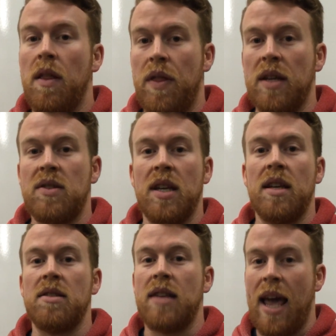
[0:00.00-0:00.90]
this
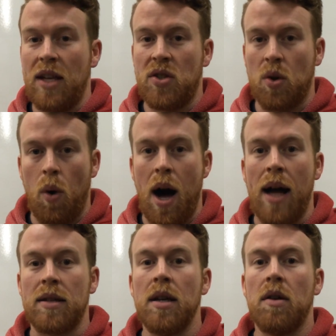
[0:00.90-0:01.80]
is a
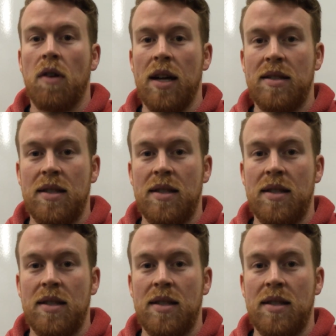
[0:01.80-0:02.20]
squat, right?